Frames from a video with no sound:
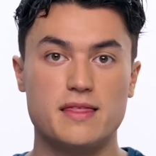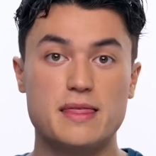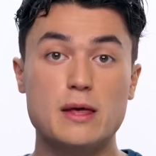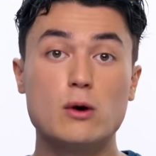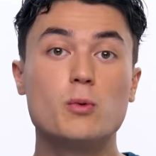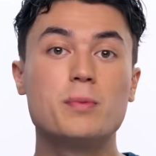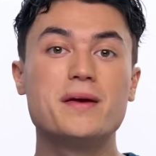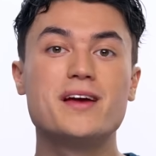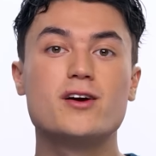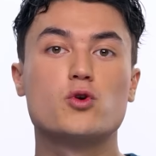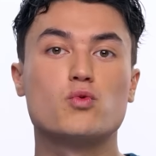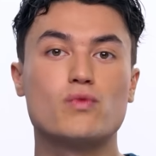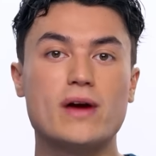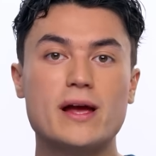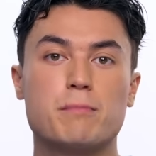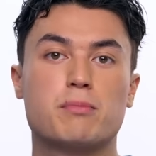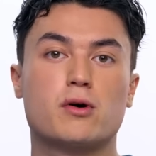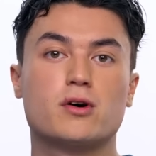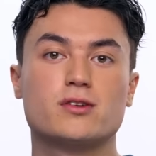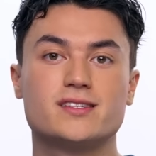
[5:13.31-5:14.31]
They will be a
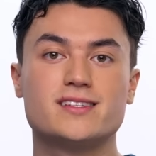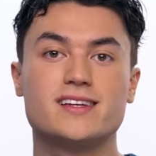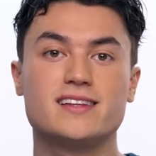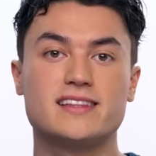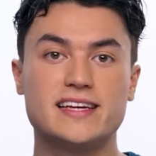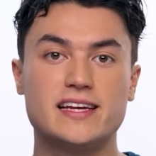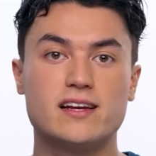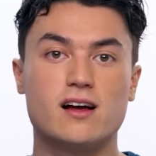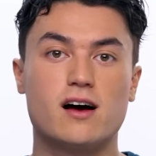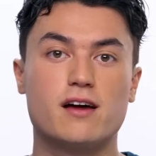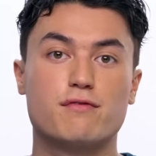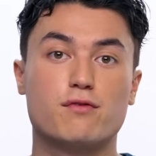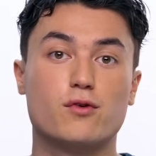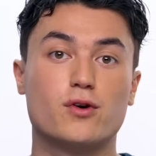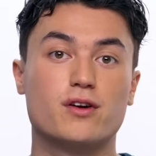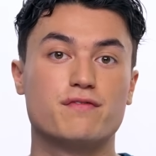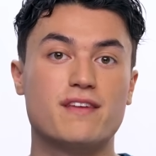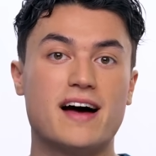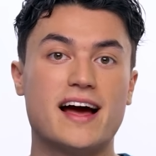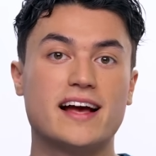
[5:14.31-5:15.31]
great person to lean on for
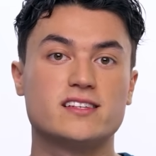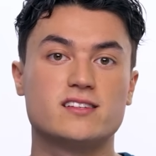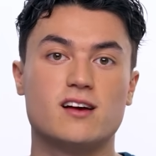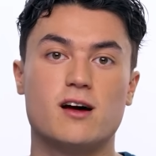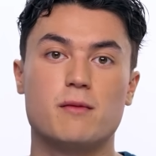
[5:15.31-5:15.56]
advice